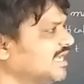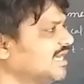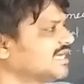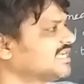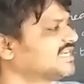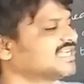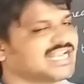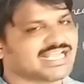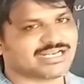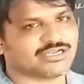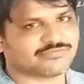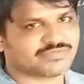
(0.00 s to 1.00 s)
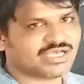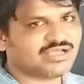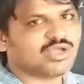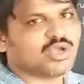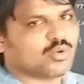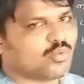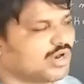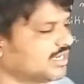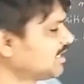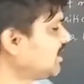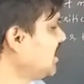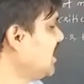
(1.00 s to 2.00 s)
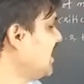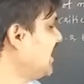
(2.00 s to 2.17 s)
critical angle of the water.